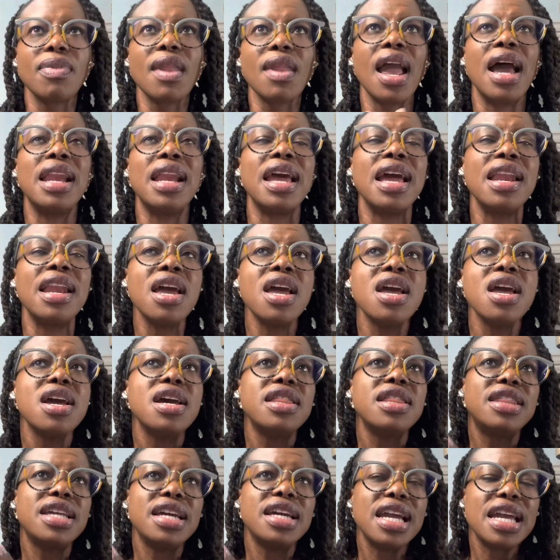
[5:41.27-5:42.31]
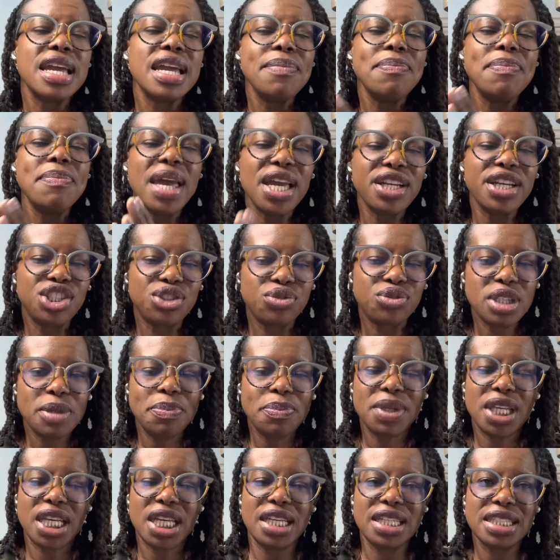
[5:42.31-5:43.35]
And then the imagery
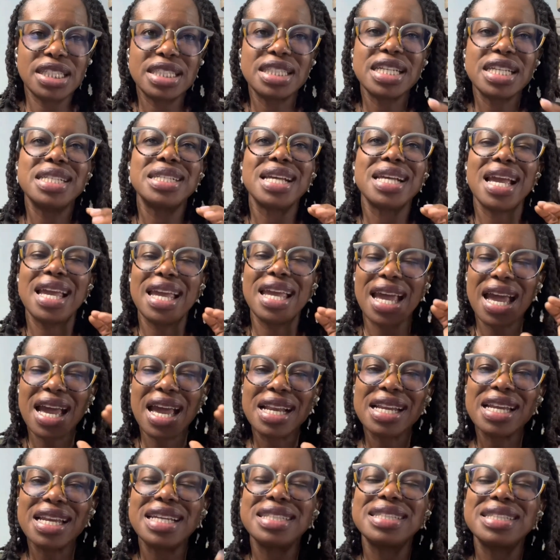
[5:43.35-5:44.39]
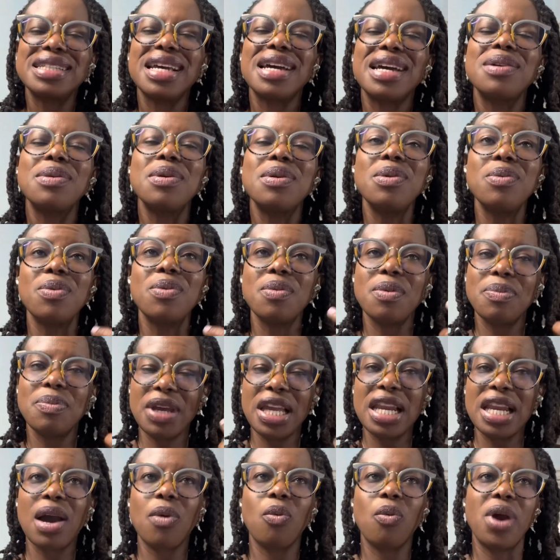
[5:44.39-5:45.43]
piece is, again, it's
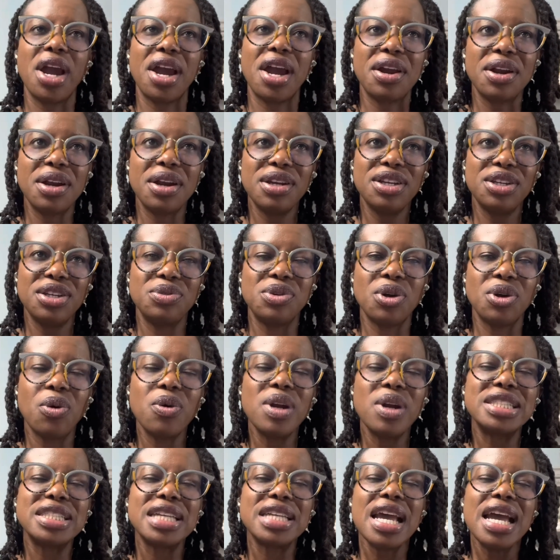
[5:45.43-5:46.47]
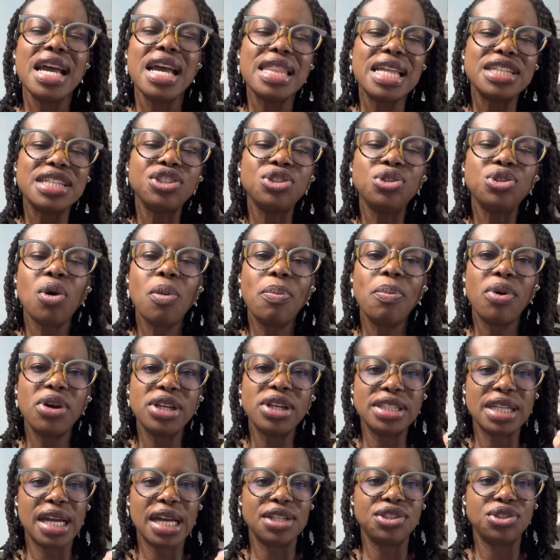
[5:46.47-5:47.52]
being aware. There's no point
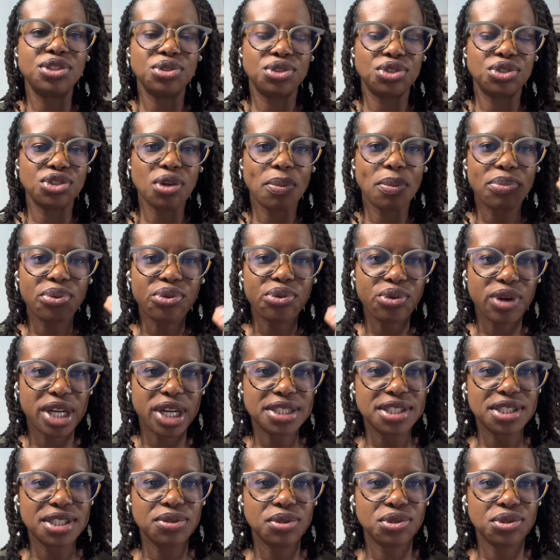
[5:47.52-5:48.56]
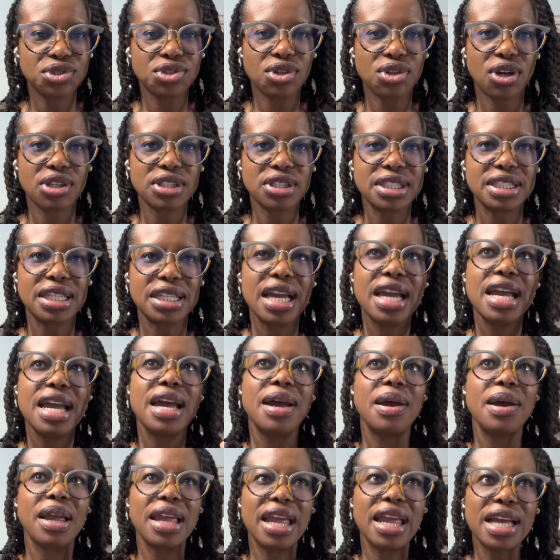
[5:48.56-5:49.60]
in time to suppress those thoughts.
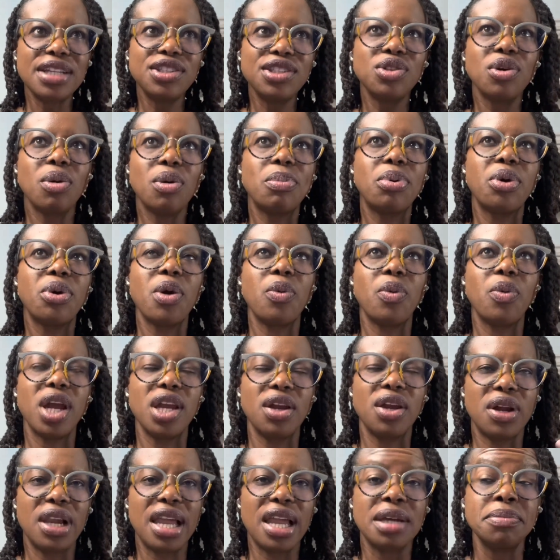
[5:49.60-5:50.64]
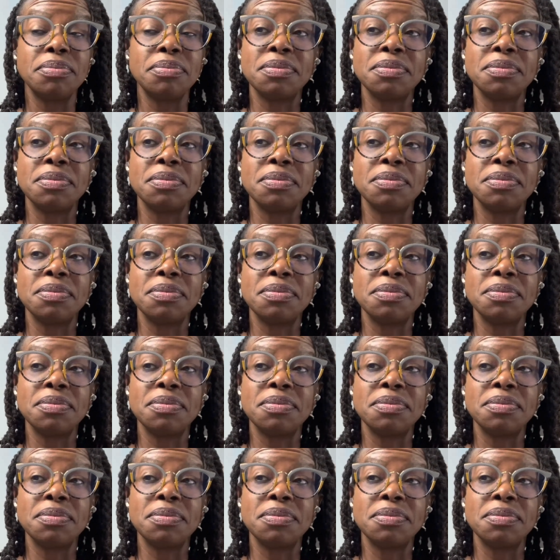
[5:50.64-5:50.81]
Get to a point where you're like,